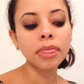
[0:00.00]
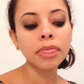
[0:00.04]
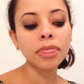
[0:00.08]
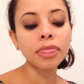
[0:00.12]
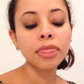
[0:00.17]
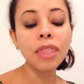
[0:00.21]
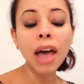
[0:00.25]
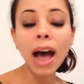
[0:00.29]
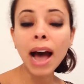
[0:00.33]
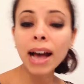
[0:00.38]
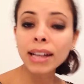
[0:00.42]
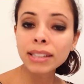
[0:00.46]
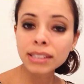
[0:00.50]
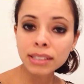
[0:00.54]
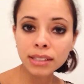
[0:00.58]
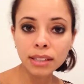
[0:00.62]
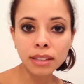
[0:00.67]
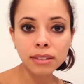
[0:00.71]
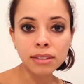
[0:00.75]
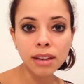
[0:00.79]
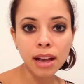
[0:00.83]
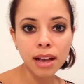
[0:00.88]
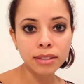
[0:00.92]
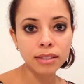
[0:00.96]
that's
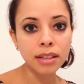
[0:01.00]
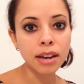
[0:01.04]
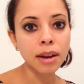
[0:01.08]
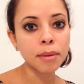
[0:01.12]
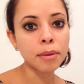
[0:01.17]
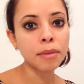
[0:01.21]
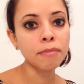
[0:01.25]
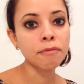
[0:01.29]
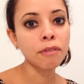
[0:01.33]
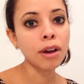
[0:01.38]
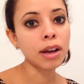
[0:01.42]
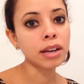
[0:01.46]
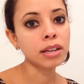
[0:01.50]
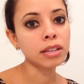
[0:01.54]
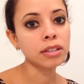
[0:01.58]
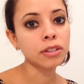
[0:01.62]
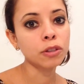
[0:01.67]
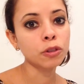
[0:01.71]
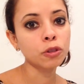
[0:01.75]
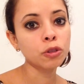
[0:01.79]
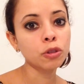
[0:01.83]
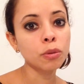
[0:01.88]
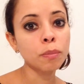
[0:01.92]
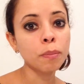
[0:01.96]
the task that I'm
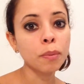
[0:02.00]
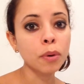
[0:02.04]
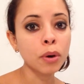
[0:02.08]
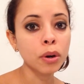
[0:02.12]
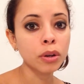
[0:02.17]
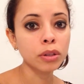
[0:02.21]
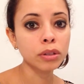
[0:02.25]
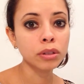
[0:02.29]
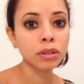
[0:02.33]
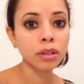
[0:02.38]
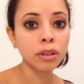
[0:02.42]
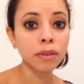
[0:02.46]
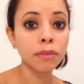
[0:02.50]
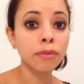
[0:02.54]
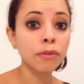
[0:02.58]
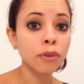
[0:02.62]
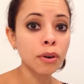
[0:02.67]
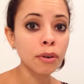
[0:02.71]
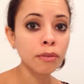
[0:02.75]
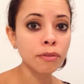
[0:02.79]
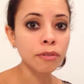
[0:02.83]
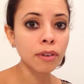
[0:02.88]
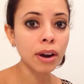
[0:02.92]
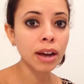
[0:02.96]
inviting you to put to the
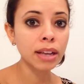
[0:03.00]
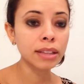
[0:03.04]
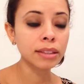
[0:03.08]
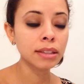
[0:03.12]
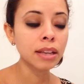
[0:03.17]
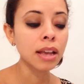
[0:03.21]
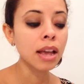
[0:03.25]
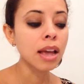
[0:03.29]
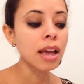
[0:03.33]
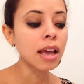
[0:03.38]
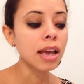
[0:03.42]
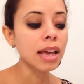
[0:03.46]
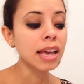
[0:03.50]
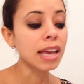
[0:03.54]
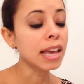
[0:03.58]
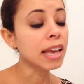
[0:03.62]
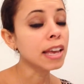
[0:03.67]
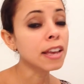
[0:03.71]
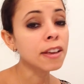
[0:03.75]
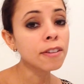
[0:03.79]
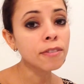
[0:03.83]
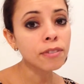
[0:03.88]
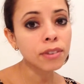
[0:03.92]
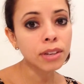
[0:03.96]
forefront,
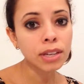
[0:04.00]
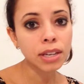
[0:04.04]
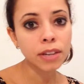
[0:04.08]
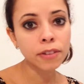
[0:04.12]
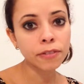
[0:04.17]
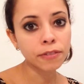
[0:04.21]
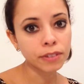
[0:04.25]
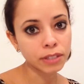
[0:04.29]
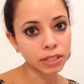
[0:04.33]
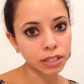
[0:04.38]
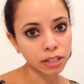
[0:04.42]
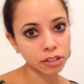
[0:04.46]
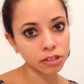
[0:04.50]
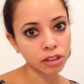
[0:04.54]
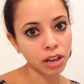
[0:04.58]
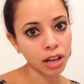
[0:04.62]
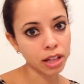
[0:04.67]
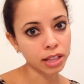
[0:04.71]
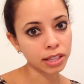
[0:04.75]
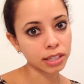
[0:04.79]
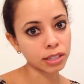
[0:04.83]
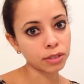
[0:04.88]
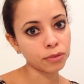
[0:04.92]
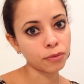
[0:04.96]
even if it's a
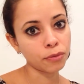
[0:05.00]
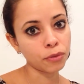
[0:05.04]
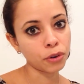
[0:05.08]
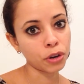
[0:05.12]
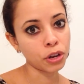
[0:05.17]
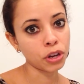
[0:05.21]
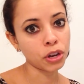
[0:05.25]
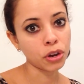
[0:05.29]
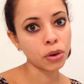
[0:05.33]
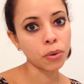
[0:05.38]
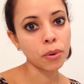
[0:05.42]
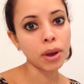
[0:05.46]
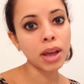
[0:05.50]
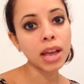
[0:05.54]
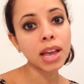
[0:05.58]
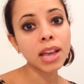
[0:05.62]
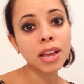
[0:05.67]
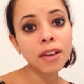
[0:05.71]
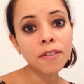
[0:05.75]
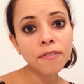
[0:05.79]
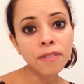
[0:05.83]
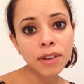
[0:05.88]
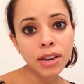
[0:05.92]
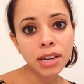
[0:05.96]
challenge for you,
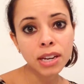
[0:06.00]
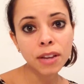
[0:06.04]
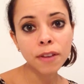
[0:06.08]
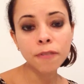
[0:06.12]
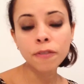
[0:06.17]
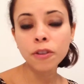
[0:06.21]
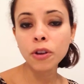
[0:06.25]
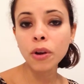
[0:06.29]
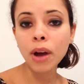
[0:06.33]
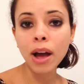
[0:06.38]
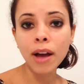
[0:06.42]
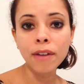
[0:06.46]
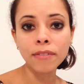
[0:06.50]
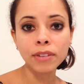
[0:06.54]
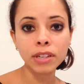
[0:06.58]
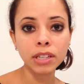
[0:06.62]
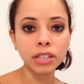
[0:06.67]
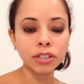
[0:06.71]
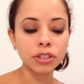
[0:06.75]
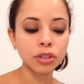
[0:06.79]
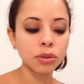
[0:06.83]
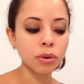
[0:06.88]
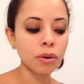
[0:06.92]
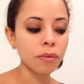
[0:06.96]
even if you have an
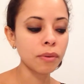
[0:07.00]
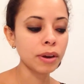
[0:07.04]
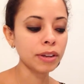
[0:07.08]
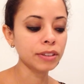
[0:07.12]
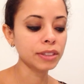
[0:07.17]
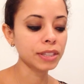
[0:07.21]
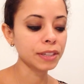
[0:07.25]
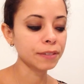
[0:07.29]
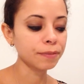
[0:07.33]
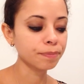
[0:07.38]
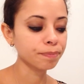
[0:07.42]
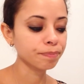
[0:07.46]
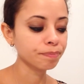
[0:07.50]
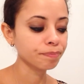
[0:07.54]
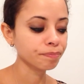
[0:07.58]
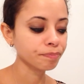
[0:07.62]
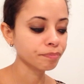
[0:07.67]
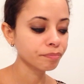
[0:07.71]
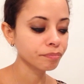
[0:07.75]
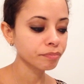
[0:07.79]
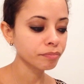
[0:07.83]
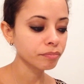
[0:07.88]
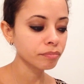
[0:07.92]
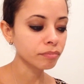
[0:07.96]
issue around it
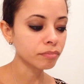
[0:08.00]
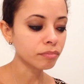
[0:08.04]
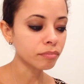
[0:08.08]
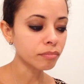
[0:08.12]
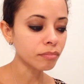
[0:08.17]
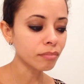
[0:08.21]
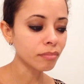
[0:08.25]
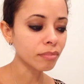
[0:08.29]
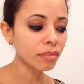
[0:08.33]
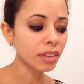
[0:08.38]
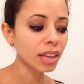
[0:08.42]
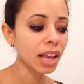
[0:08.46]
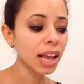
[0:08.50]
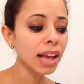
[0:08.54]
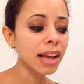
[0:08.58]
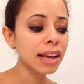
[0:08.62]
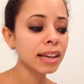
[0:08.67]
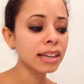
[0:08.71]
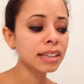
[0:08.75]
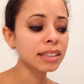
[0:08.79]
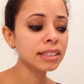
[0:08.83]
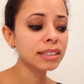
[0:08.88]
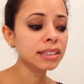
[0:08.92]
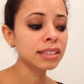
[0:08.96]

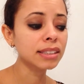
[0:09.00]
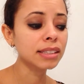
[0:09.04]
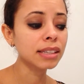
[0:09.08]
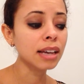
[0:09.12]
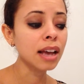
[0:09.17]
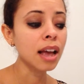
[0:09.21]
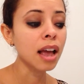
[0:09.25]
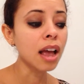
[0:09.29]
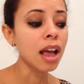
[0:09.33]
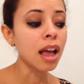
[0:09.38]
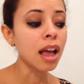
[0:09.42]
and